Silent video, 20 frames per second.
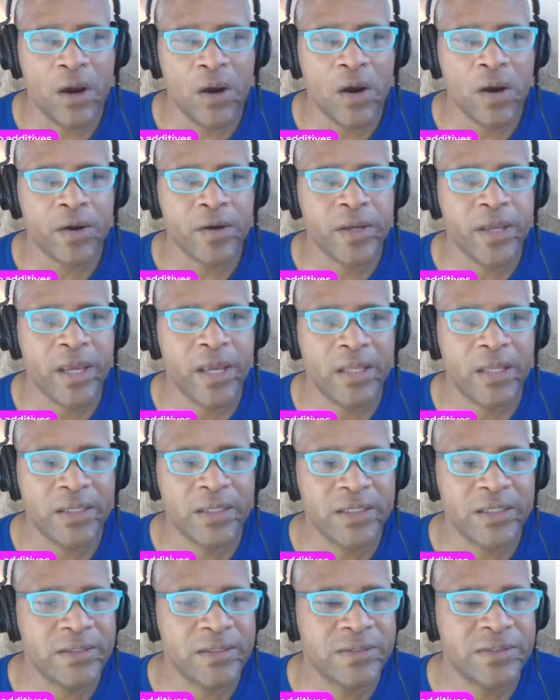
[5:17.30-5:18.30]
the R.
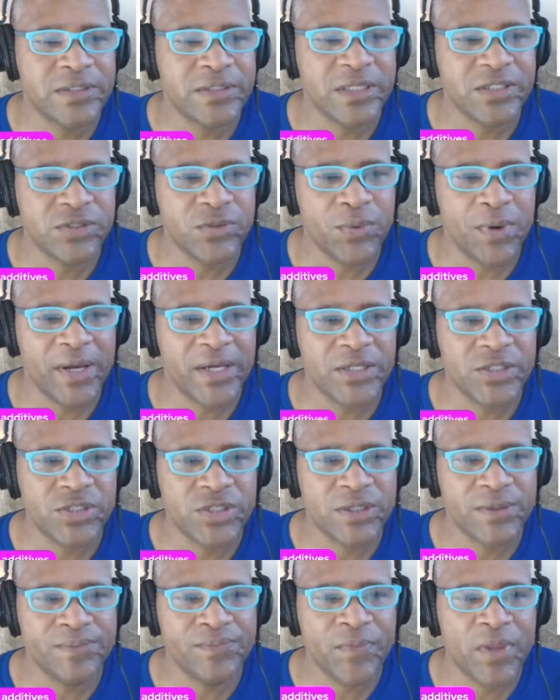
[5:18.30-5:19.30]
Kelly
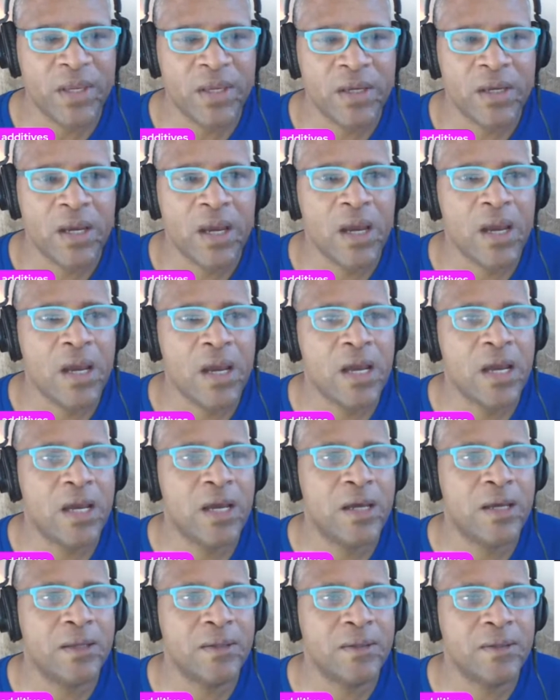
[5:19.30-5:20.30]
situation.
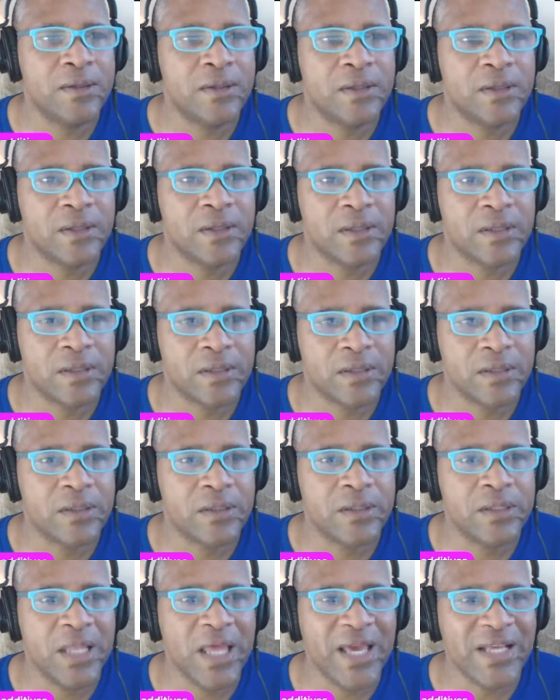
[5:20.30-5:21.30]

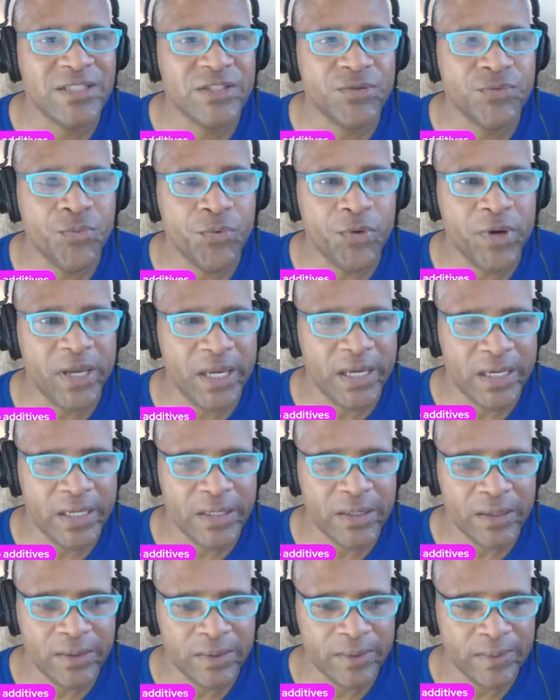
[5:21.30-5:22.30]
Let's
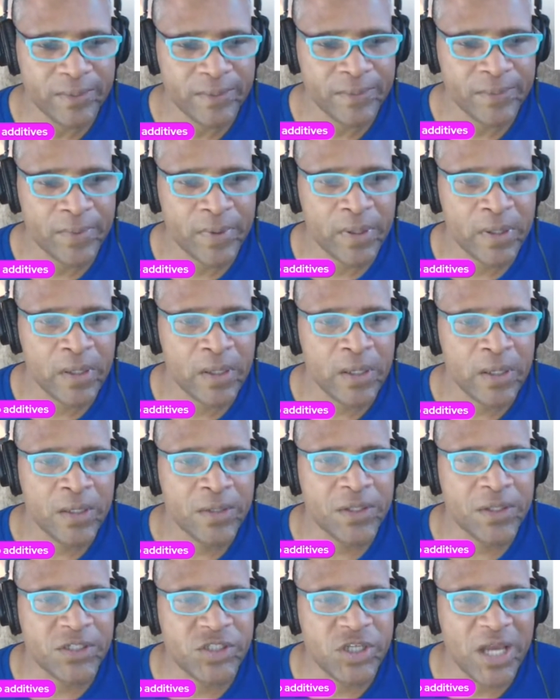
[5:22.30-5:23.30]
read
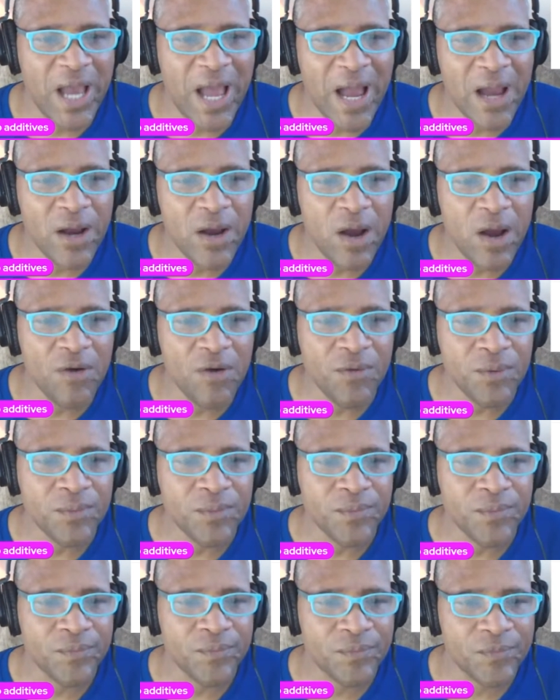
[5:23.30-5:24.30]
the Chicago,
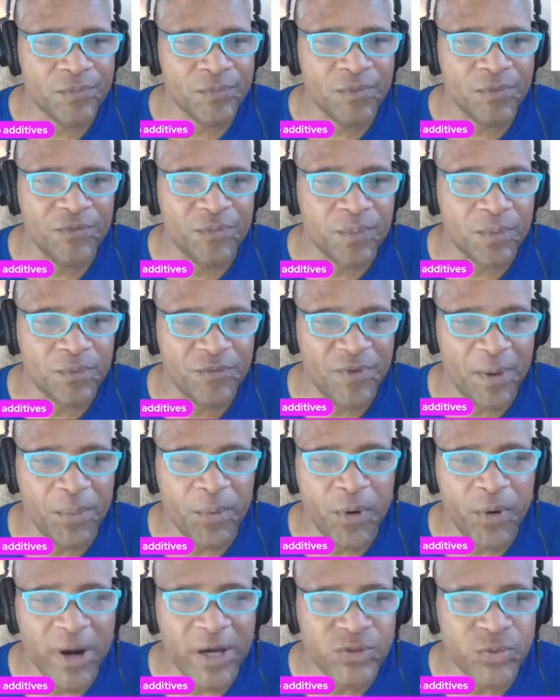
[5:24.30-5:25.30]

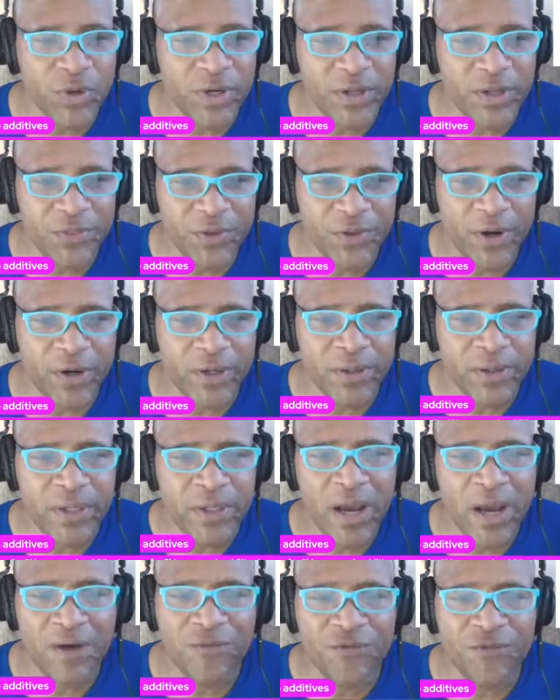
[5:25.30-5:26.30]
February 23rd.
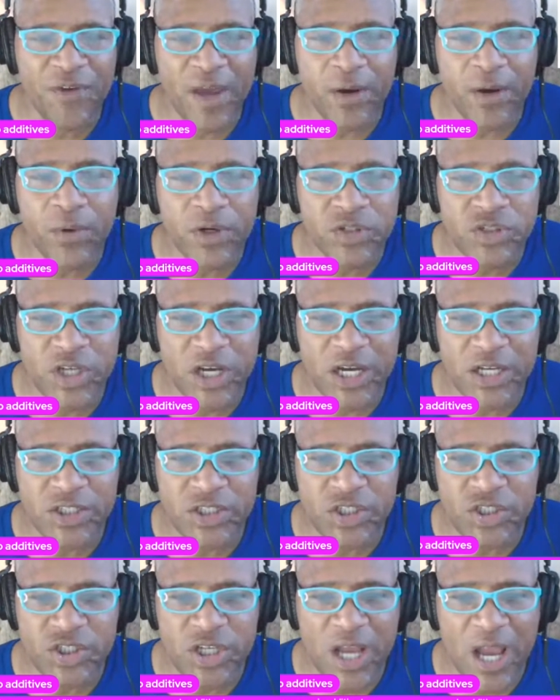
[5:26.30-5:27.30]
A federal judge
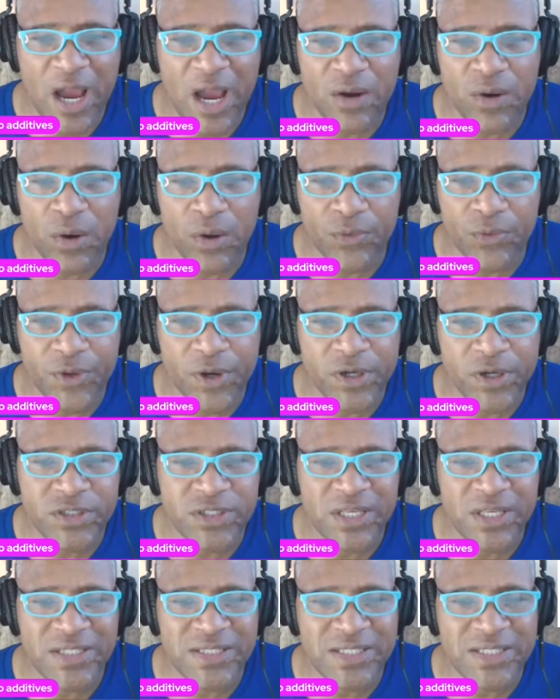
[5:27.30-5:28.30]
in Chicago on
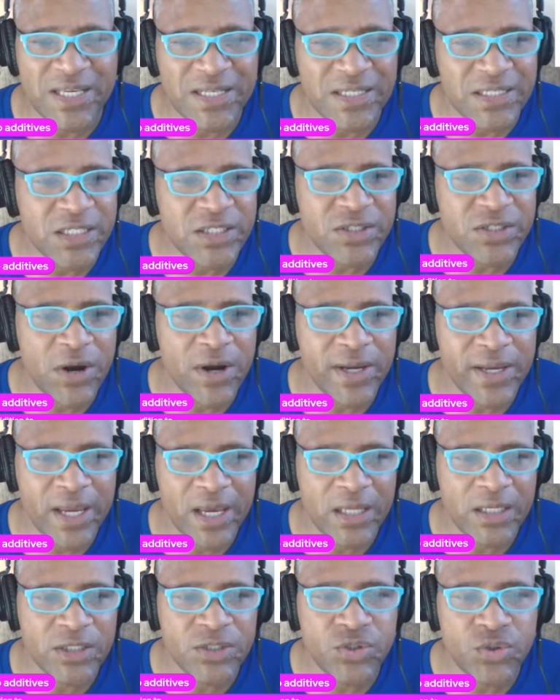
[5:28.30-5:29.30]
Thursday sentenced R.
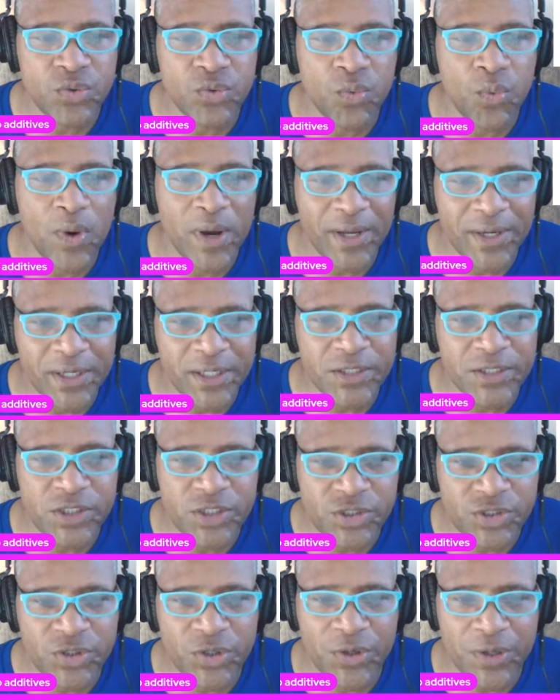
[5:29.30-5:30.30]
Kelly to 1
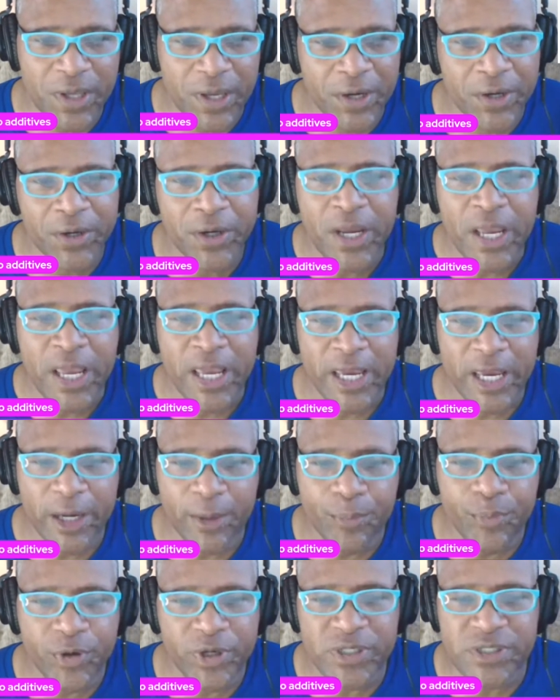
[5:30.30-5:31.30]
additional year in
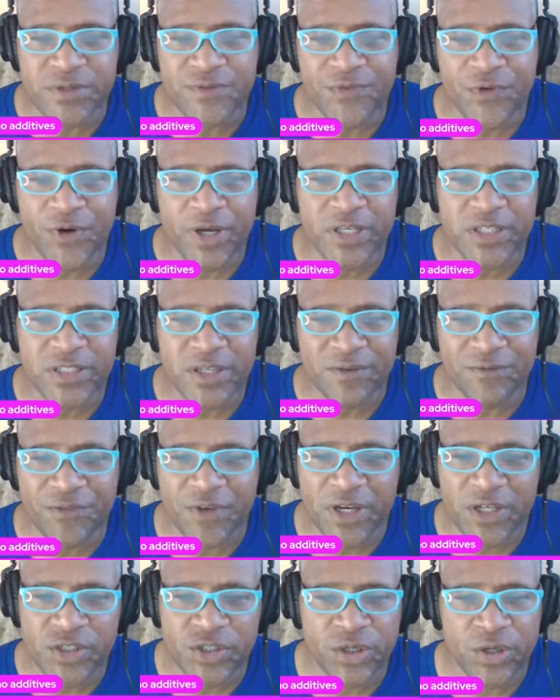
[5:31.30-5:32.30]
prison for his
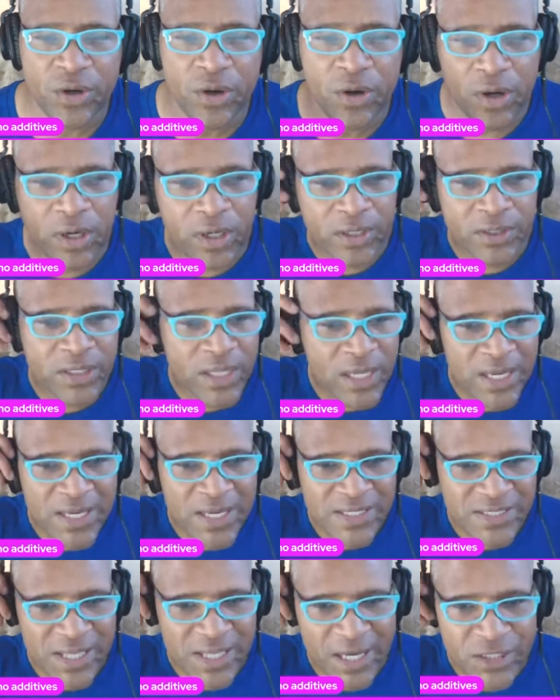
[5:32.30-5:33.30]
conviction on
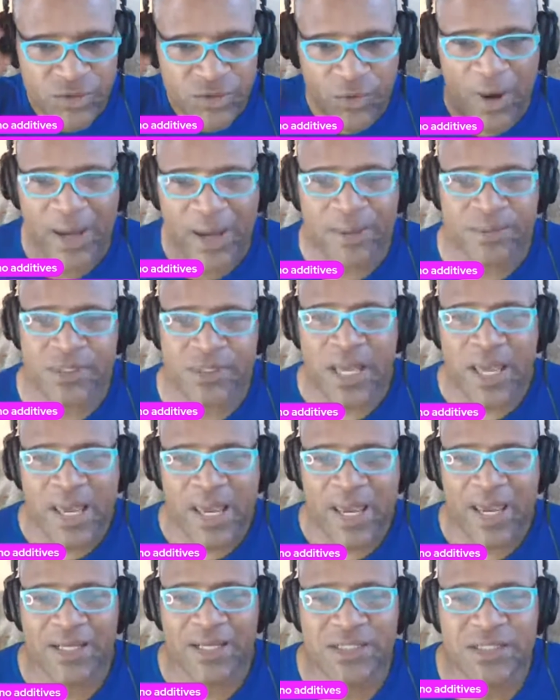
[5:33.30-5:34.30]
sex crimes,
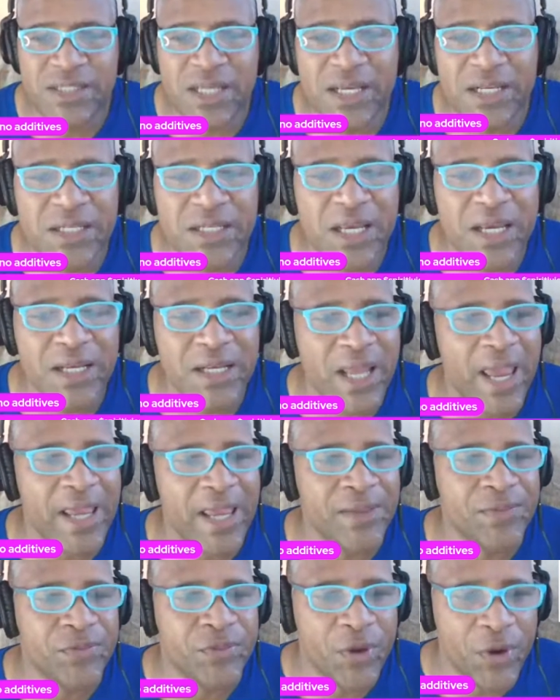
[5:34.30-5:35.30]
extending
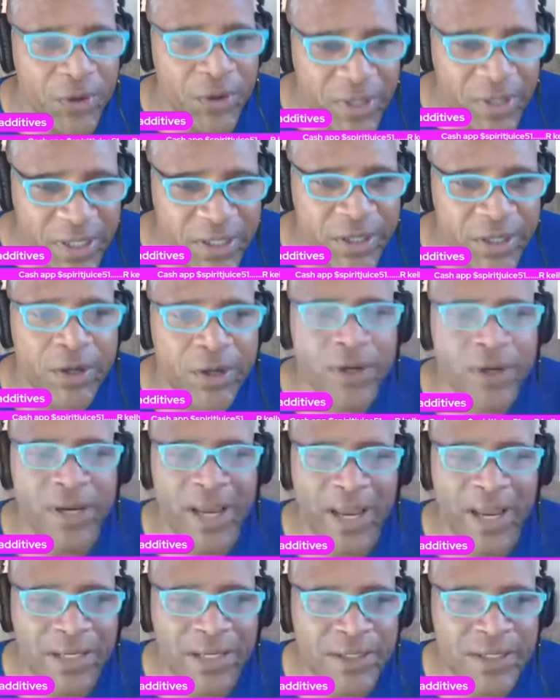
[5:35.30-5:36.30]
a 30-year
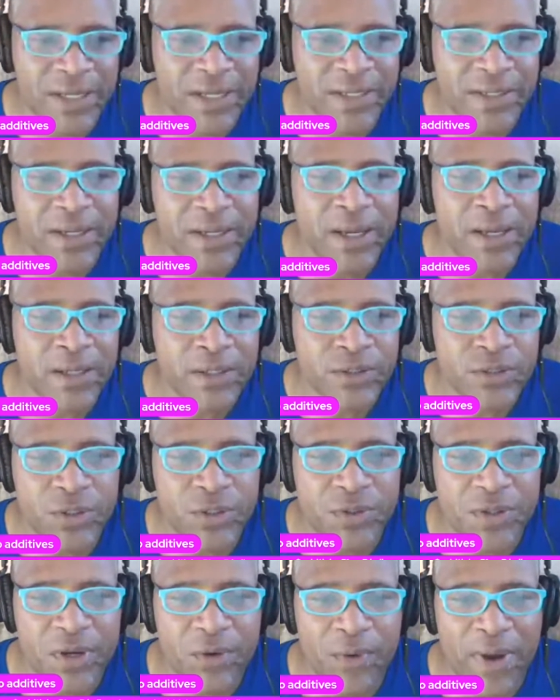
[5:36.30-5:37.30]
handed
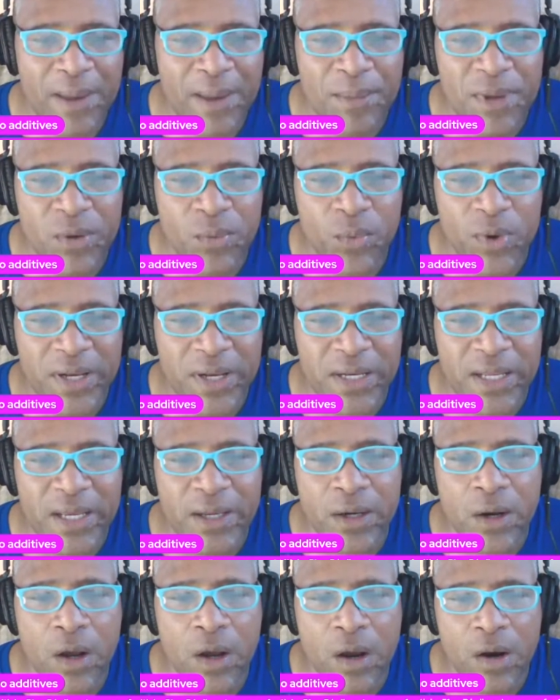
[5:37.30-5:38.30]
to the Grammy-winning
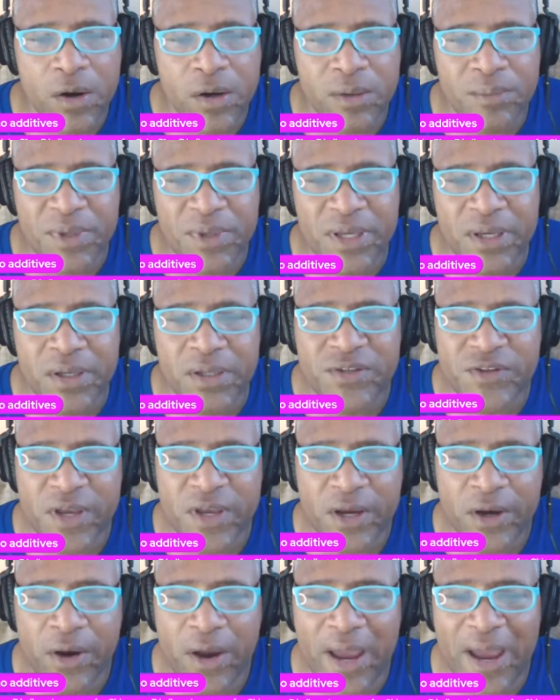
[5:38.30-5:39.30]
R&B
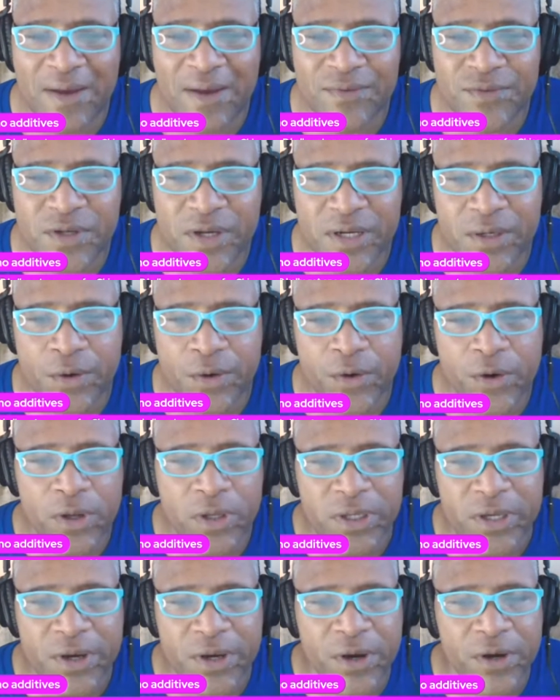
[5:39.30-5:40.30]
singer after an
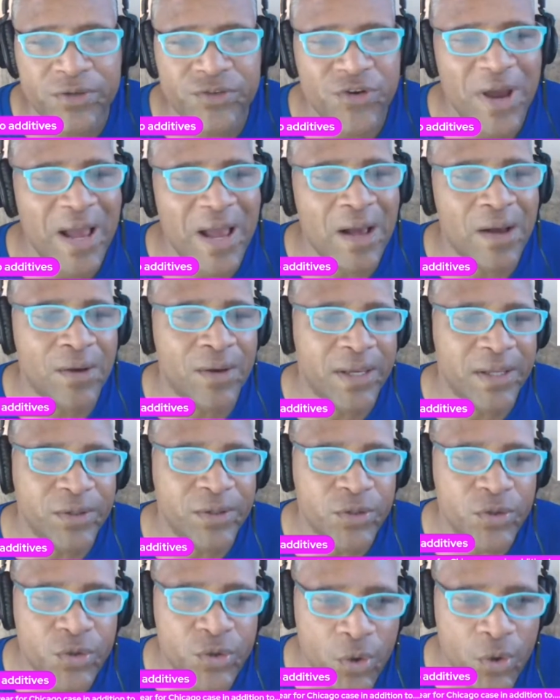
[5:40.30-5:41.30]
earlier trial in
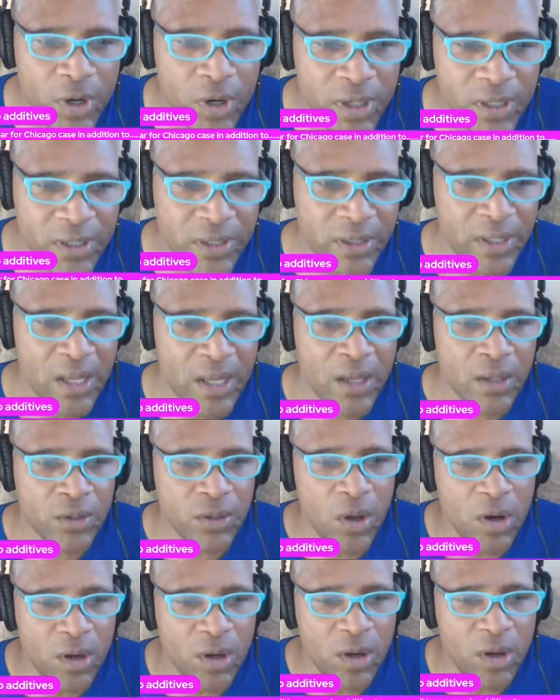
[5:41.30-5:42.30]
New York,
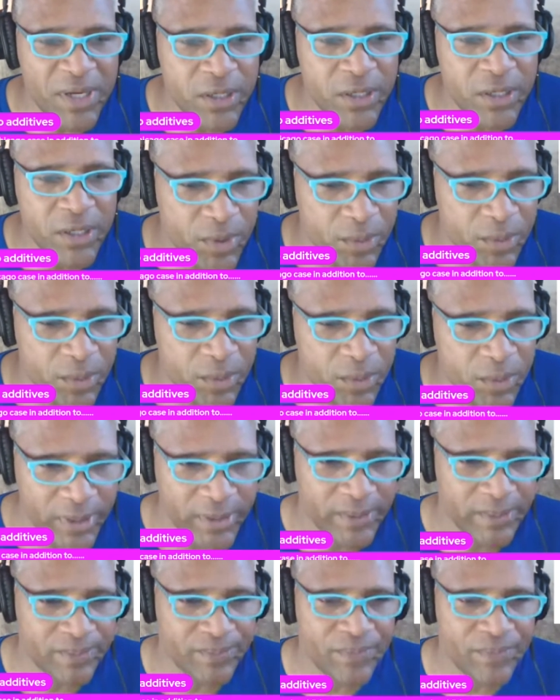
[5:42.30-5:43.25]
local media reported.